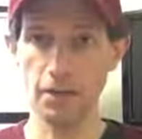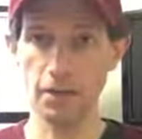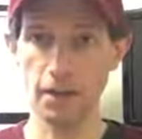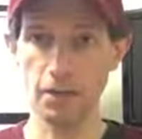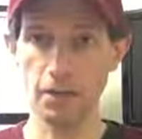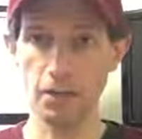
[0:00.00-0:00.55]
of the
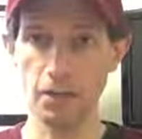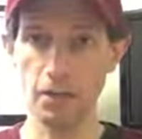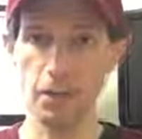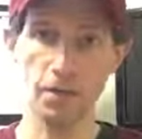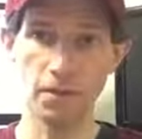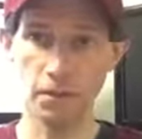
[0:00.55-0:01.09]
S
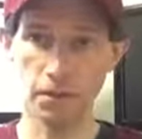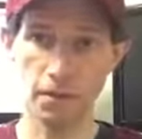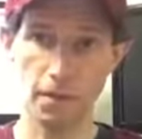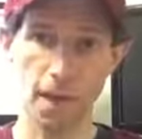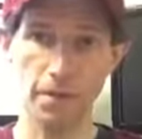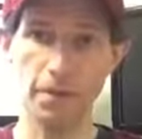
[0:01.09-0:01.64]
protein was
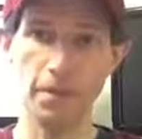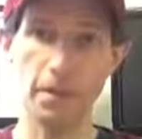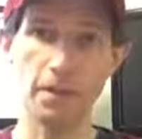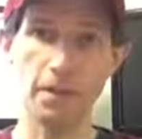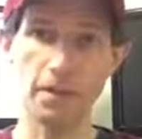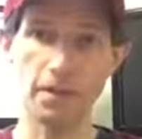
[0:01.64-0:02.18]
copied
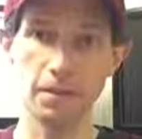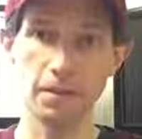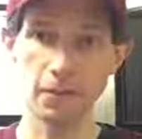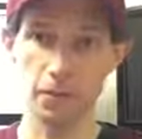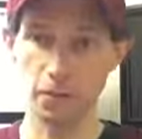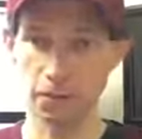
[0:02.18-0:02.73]
in.
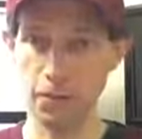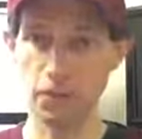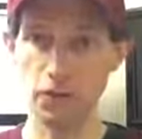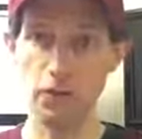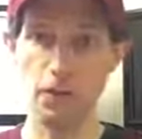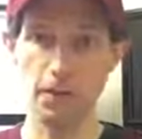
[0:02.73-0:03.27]
There was a big
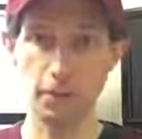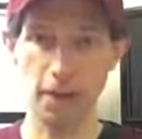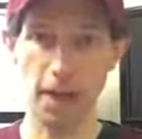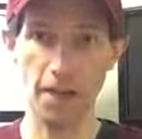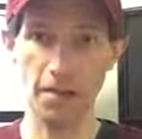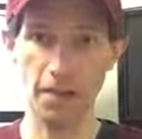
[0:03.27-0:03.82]
chunk that was
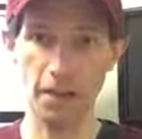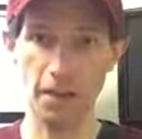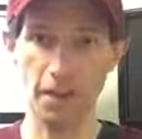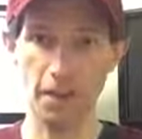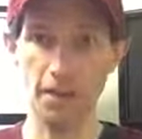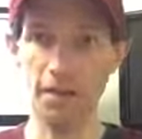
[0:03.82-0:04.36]
copied in.
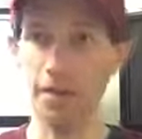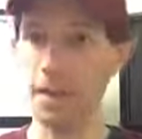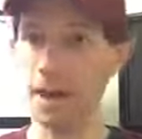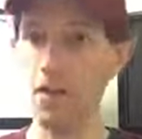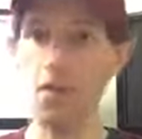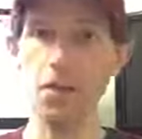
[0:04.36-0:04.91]

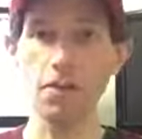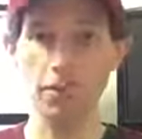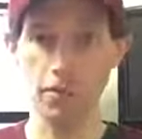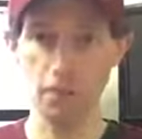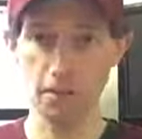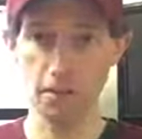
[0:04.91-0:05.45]
Not all of
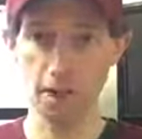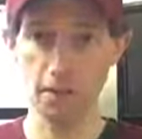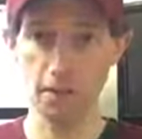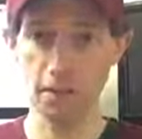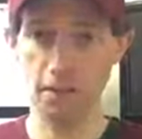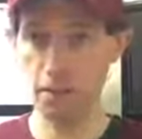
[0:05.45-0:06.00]
it was
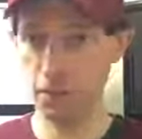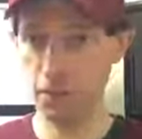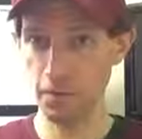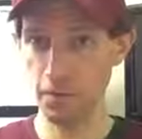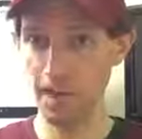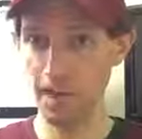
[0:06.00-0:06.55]
copied in. There was
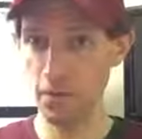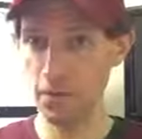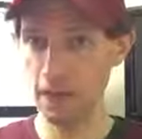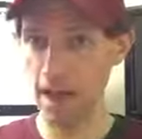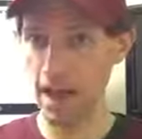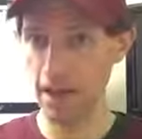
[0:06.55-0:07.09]
something
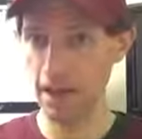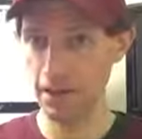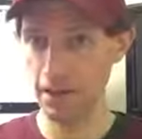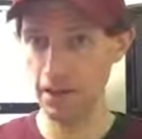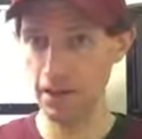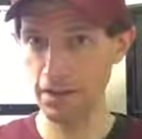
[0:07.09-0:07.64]
else added
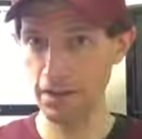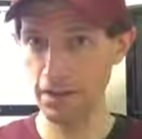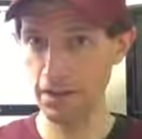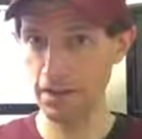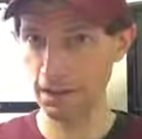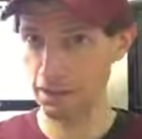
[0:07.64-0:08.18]

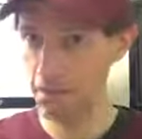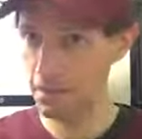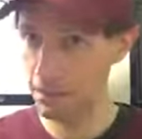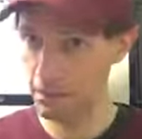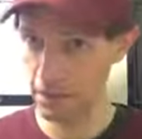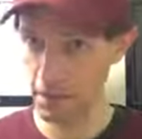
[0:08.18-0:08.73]
that's
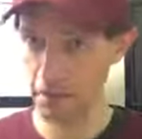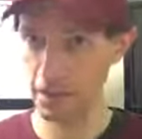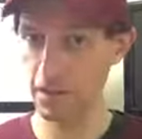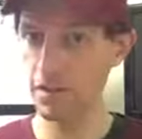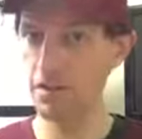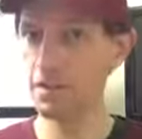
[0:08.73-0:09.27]
missing
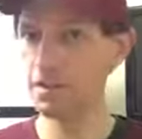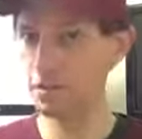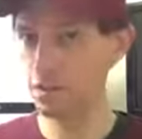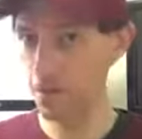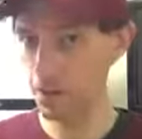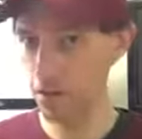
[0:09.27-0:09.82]

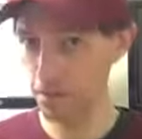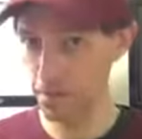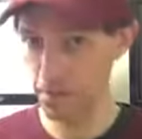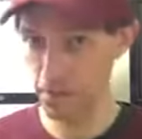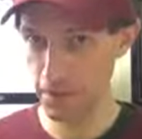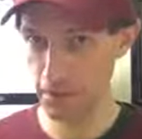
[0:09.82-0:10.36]

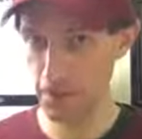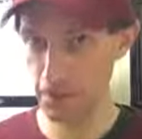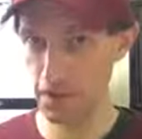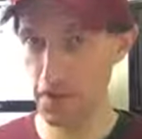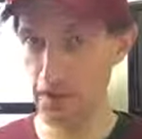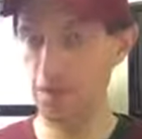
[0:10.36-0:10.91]
from
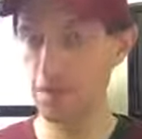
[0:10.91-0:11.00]
the